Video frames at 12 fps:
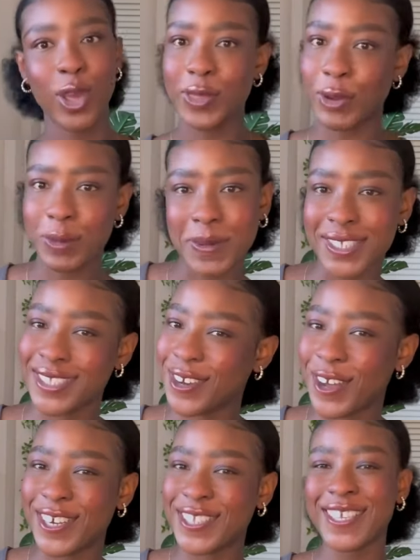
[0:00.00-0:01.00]
they were the person that
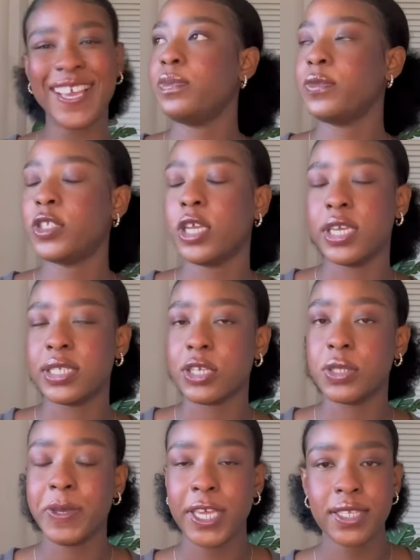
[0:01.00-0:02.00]
got it. So yes, I
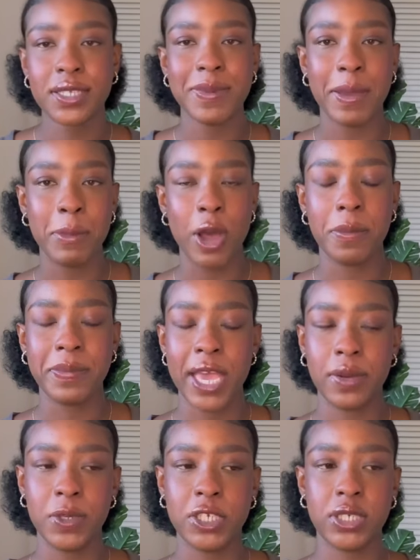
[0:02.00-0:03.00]
was speaking to my mom
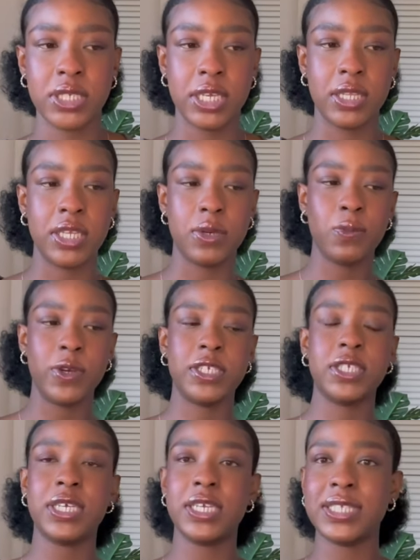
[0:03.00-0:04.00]
and we just said that we're
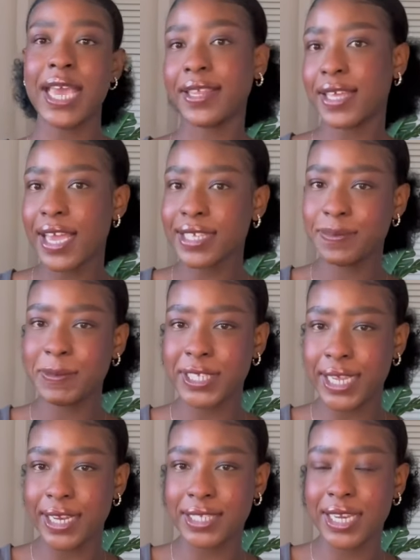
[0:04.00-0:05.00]
just going to take the 8%
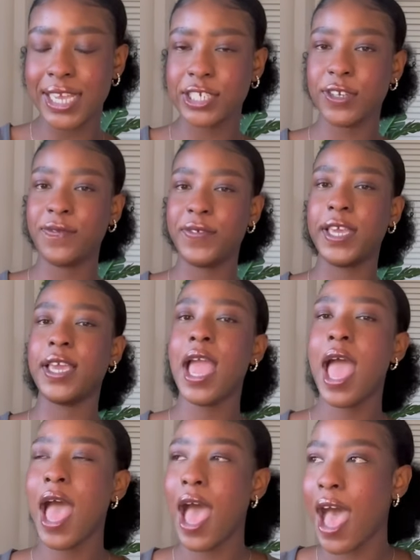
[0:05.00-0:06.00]
escalation fee.
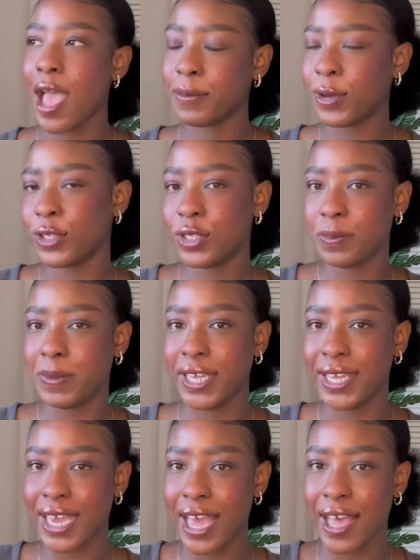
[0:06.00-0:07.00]
I'm going to be
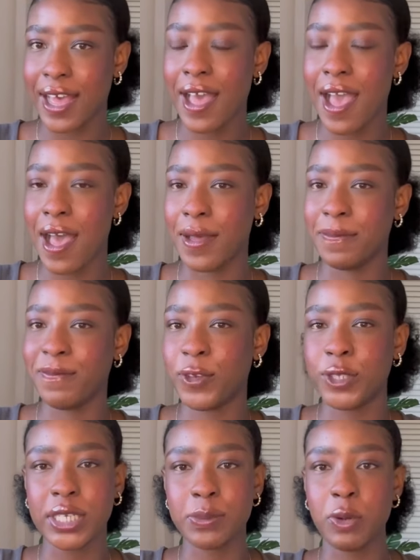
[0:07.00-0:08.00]
here for
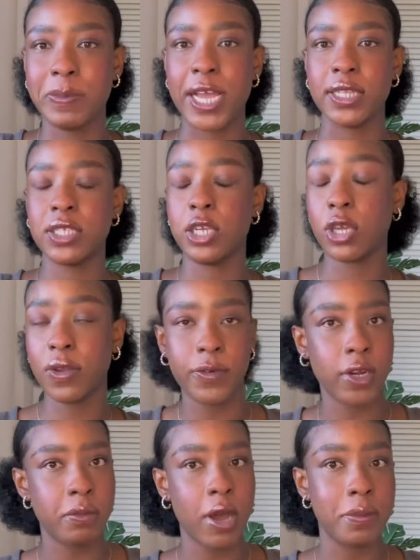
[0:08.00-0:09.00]
6 more months. Looking for
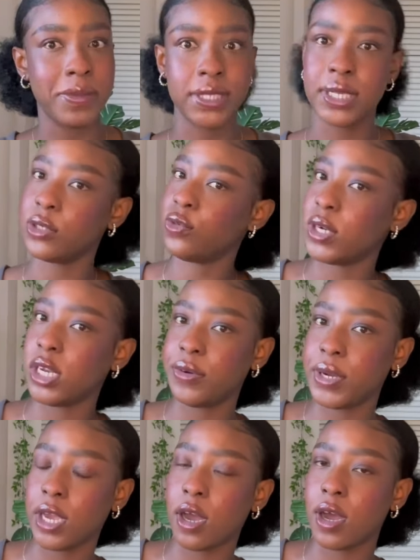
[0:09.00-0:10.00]
an apartment is really,
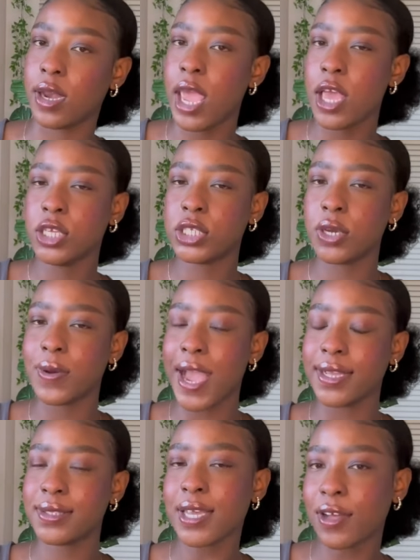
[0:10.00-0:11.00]
really hard. So
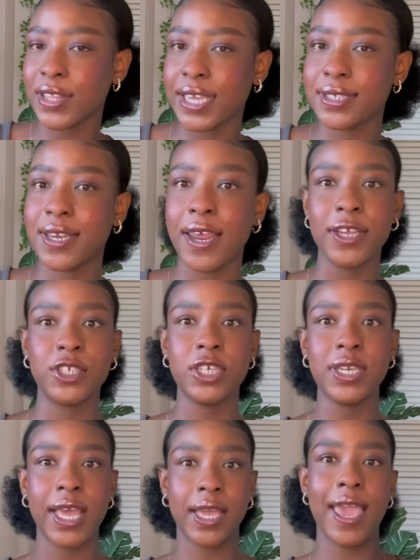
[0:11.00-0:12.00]
I tell the estate
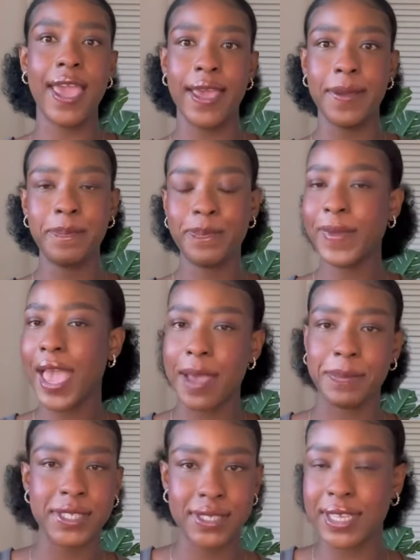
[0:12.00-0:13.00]
agent like, hey,
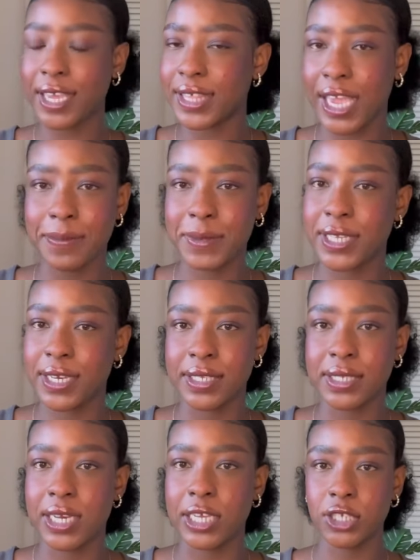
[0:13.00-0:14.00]
happy to take the 8%
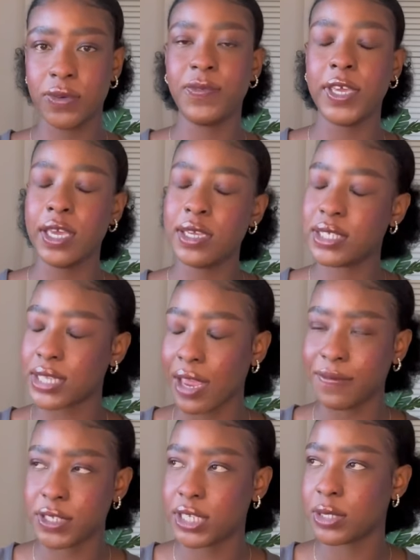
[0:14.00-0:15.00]
escalation fee,
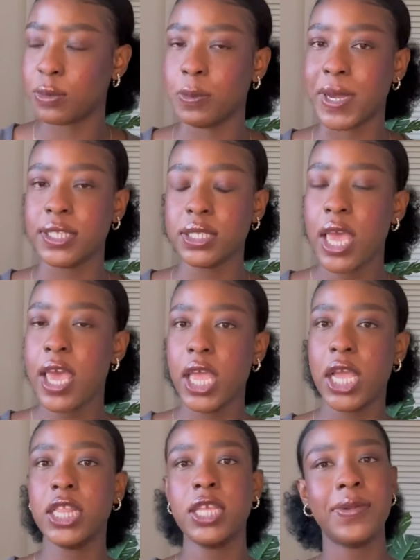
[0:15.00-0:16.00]
sign for 6 more months.
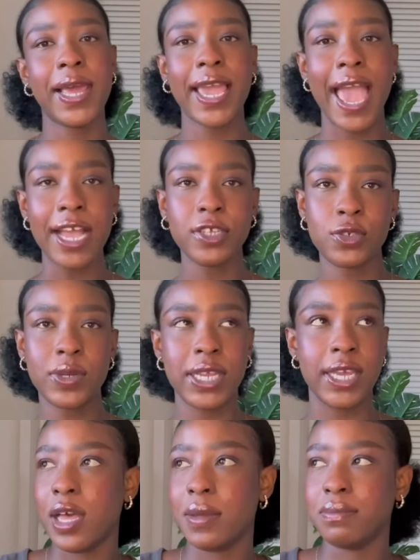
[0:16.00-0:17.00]
And they were like,
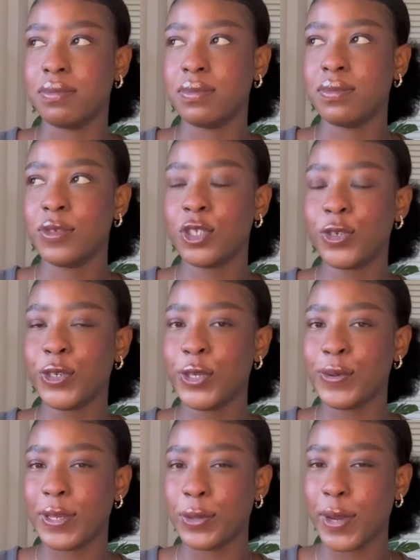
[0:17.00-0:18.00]
actually, screw
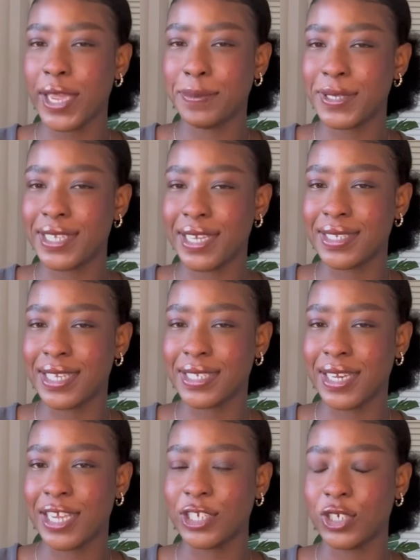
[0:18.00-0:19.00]
you and your 8%
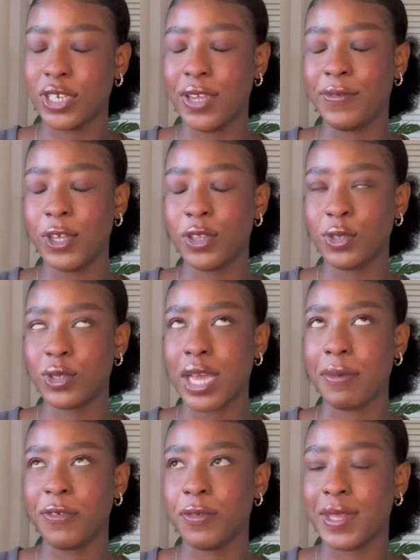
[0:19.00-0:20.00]
escalation, even though this was
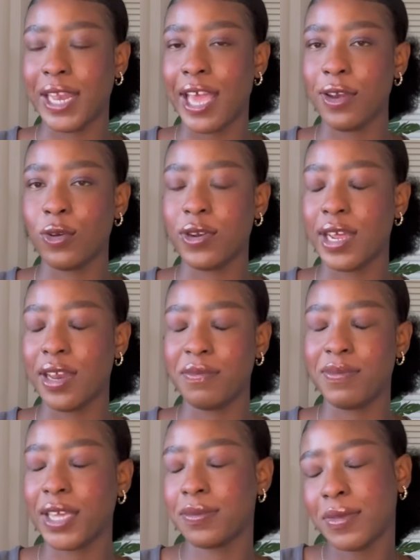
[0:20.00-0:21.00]
coming from the landlord. I
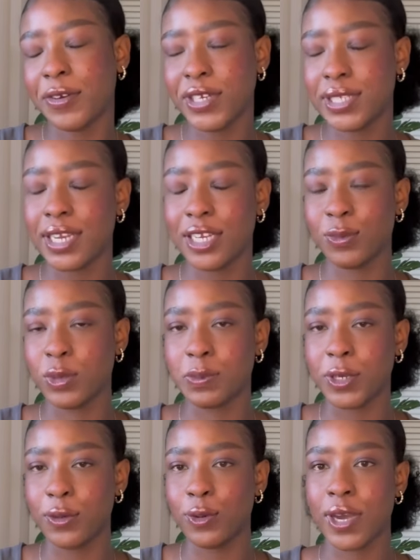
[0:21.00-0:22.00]
love, like, my real estate agent was a
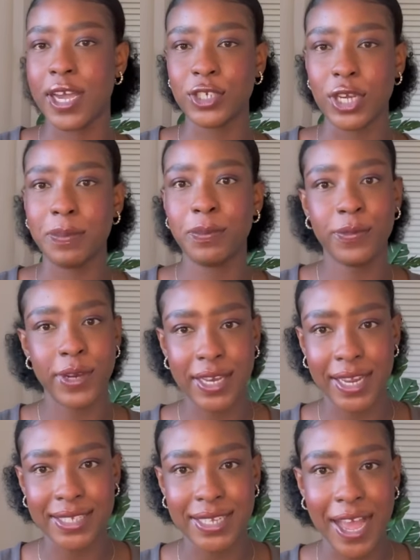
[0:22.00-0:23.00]
pretty cool guy, Shane, really
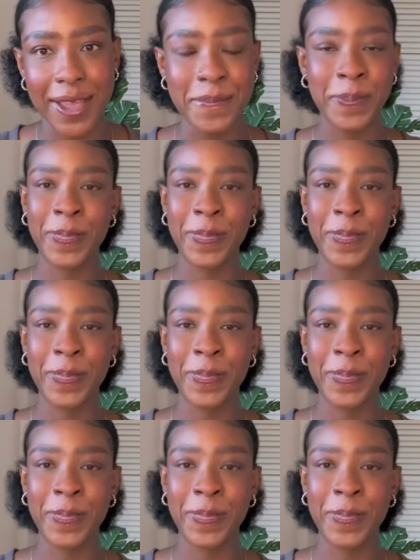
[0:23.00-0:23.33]
nice guy.